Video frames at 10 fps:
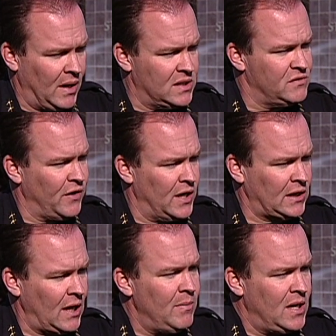but it's very
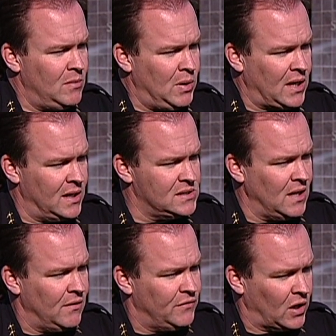limited because
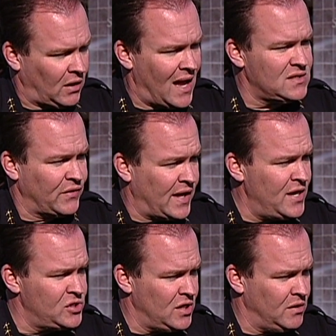of the
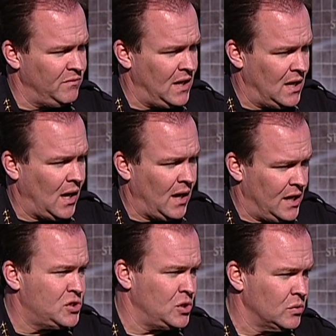classification in, uh,
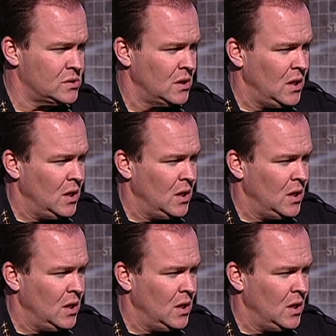issues.